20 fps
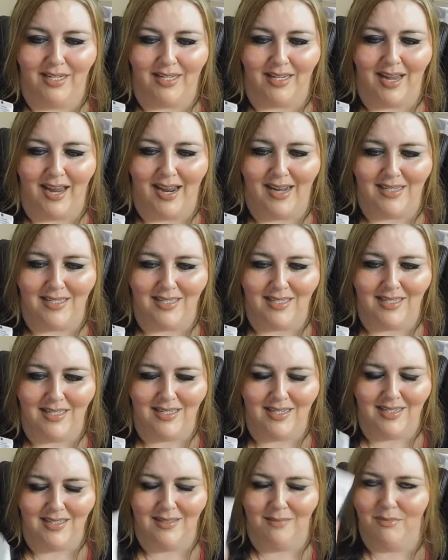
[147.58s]

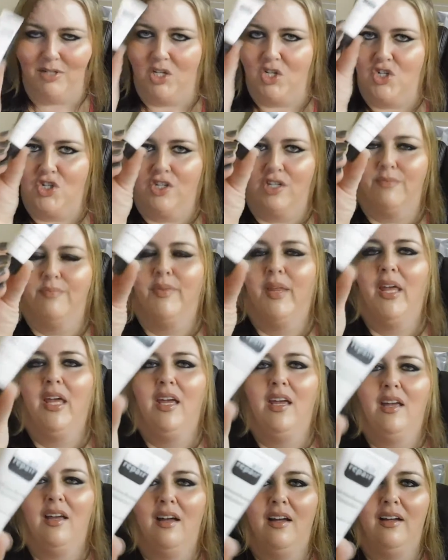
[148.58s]
acid. I'm not sure.
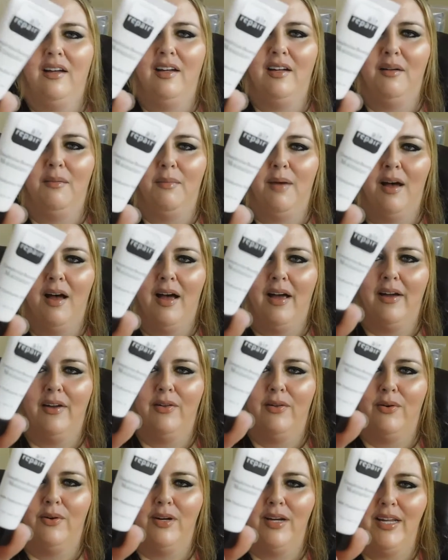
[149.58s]

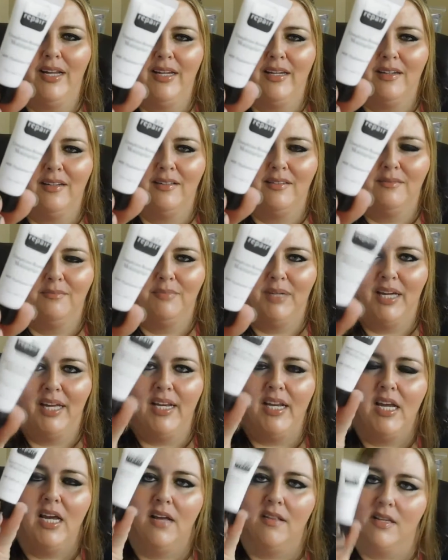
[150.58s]
Hyaluronic. But
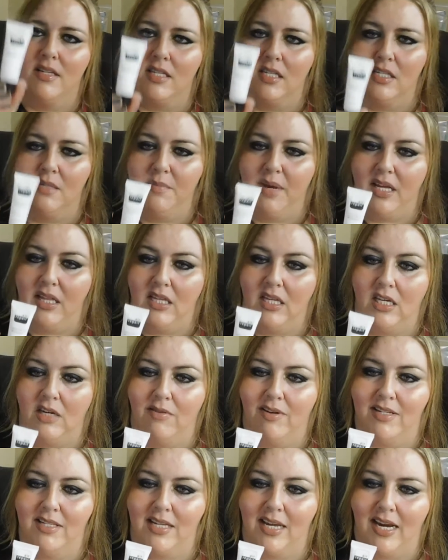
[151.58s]
this is made in the
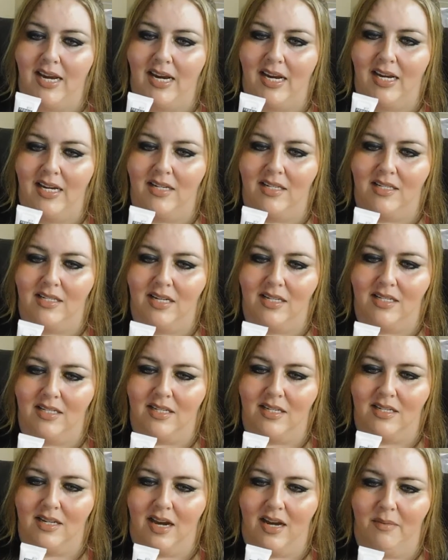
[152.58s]
USA. It says it's
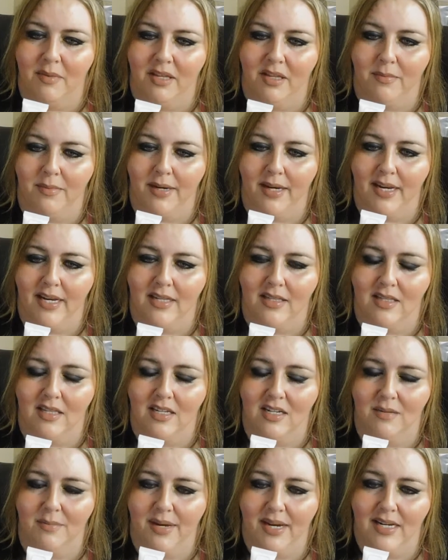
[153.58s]
designed to meet the
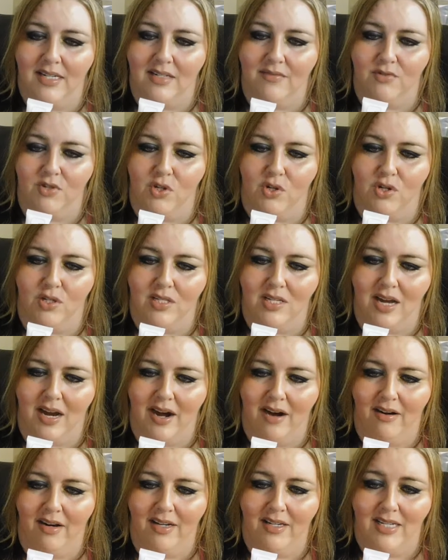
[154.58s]
demands of dull,
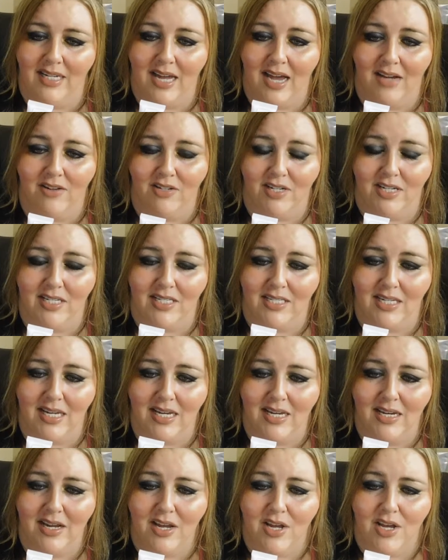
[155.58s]
tired, and dehydrated
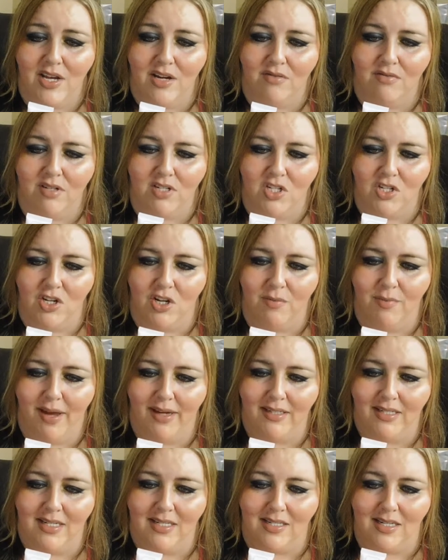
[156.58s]
skin, rich in
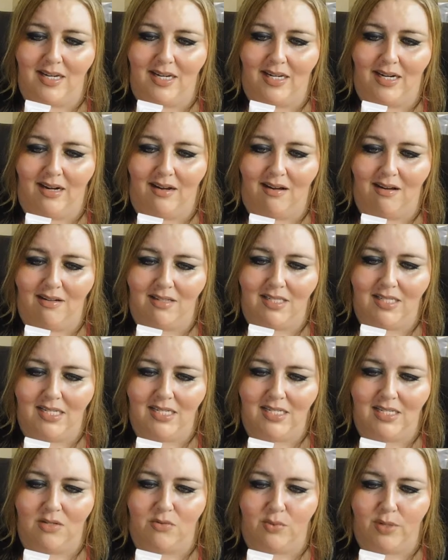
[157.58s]
humectants and
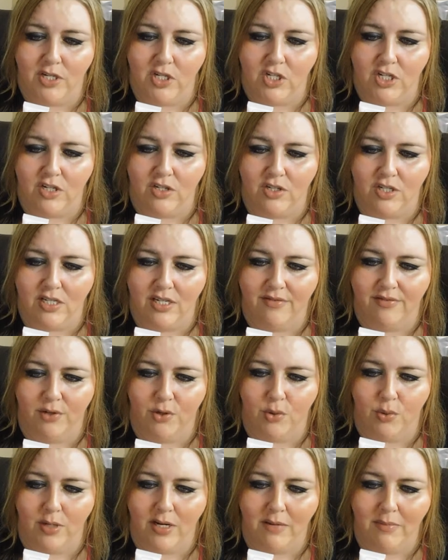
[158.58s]
antioxidants. This regenerative
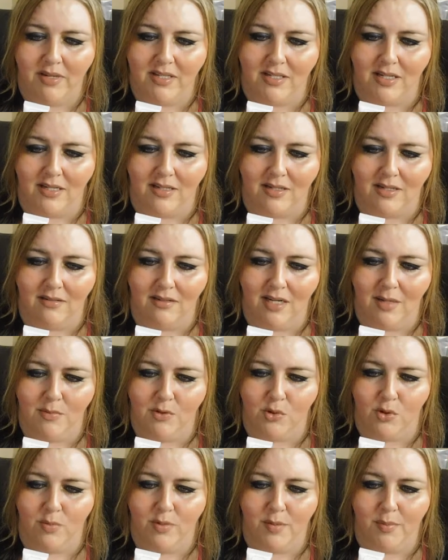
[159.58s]
cream is instantly
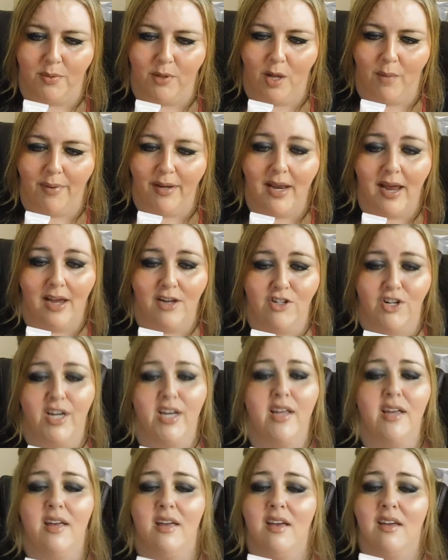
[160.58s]
absorbed to plump and hydrate,
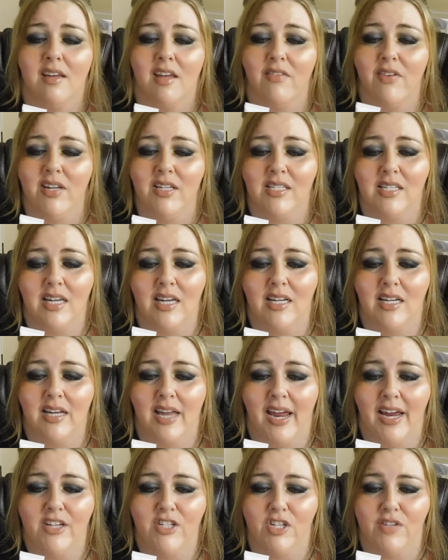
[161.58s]
giving skin an
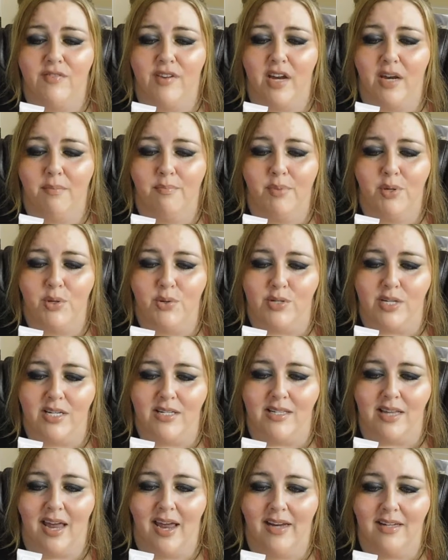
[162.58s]
age-defying boost.
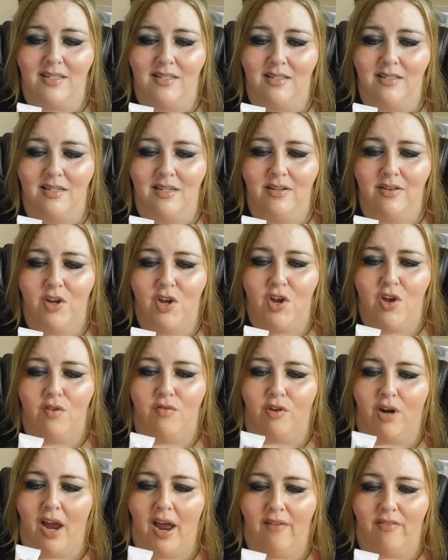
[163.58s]
It's excellent
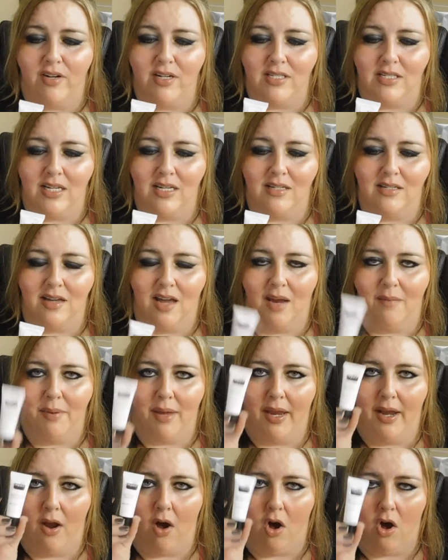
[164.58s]
for every skin type
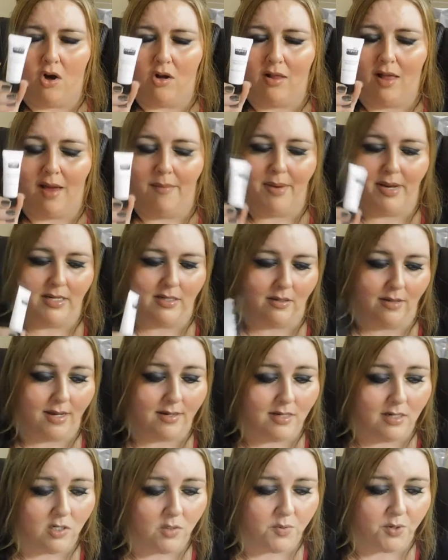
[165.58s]
and all climates. So that
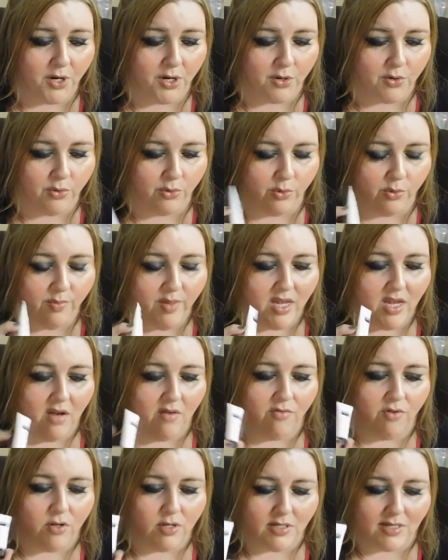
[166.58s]
sounds pretty cool.
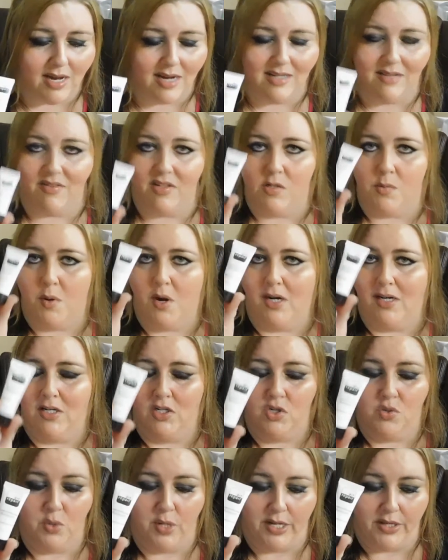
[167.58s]
Full size of this product
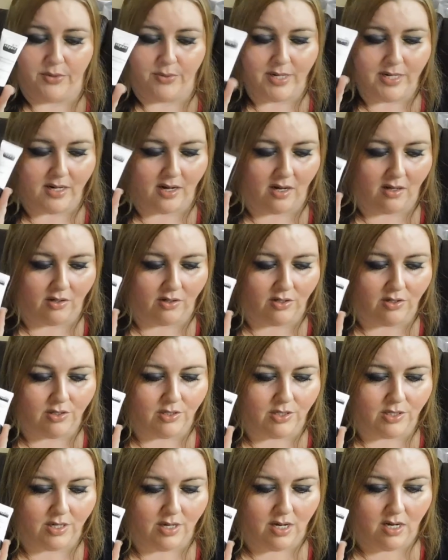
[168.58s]
is
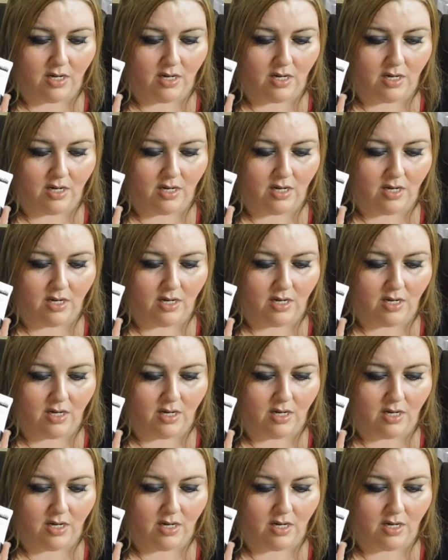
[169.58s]
$23.